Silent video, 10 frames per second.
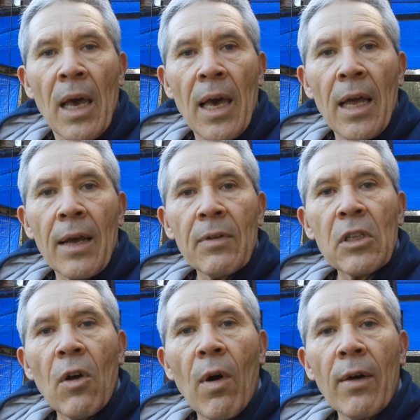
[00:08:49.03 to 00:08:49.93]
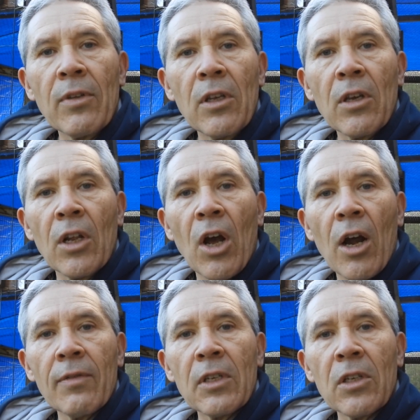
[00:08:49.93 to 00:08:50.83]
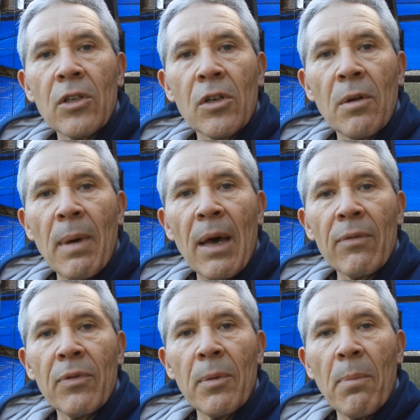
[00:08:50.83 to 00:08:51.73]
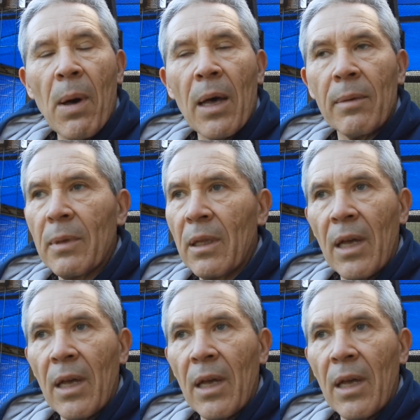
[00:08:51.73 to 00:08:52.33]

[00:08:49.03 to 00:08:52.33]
and every so often you can harvest a certain amount from the bottom.